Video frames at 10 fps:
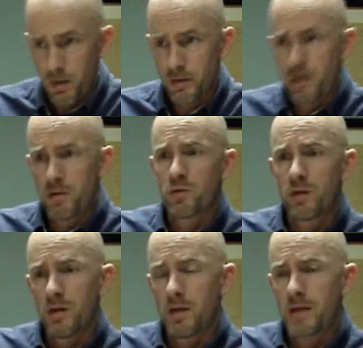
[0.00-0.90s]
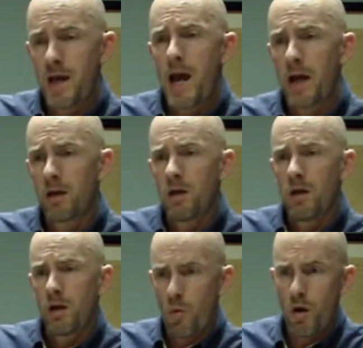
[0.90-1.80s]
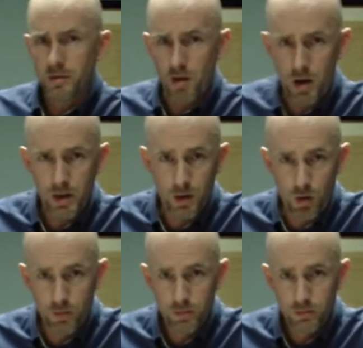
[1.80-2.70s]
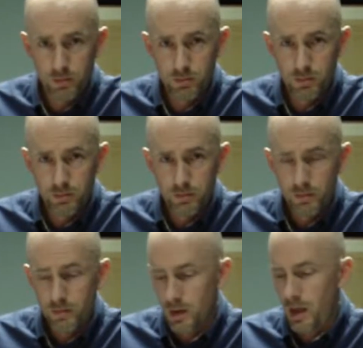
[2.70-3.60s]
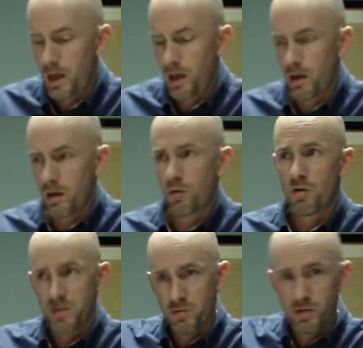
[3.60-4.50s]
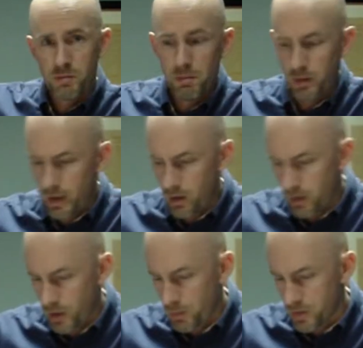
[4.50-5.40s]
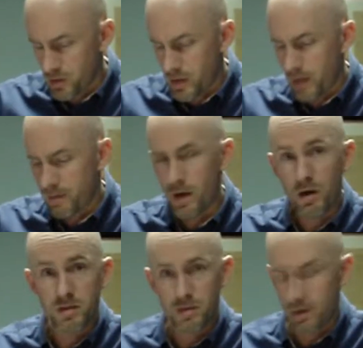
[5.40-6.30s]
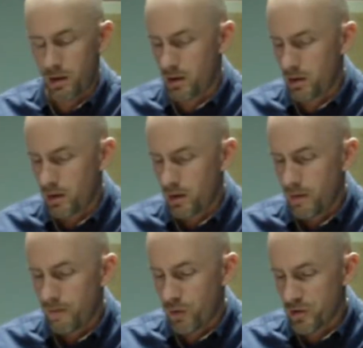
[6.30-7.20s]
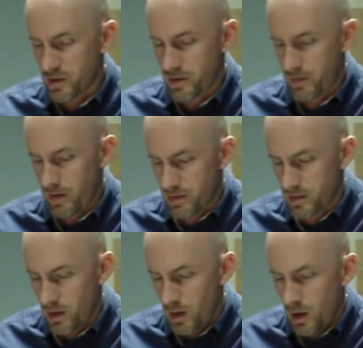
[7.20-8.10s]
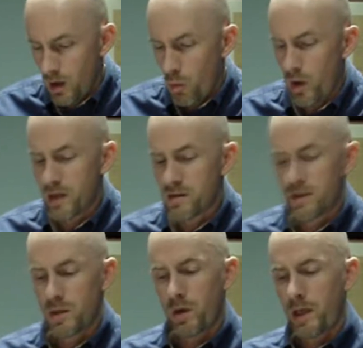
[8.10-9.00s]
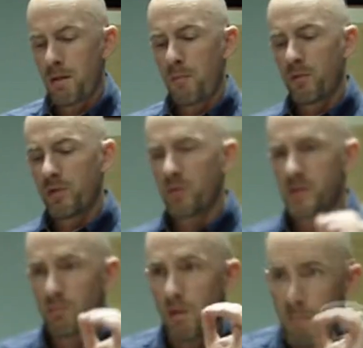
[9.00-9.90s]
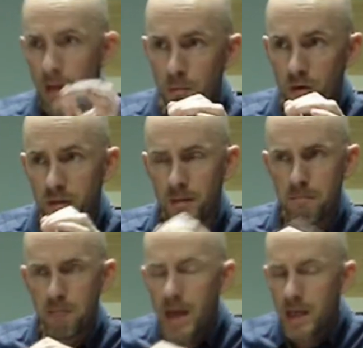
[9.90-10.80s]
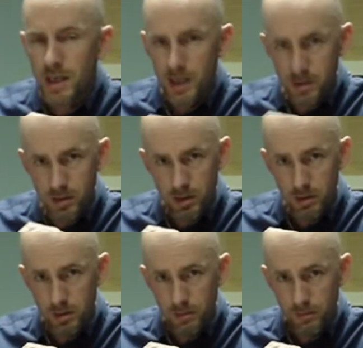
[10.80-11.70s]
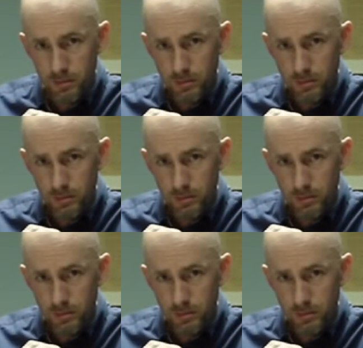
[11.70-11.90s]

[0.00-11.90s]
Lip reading: The military was going to attack Guantanamo, and of course, it was going to be blamed on Cuba. So they had various versions of this. One incident they were going to come up with was a Remember the Maine incident.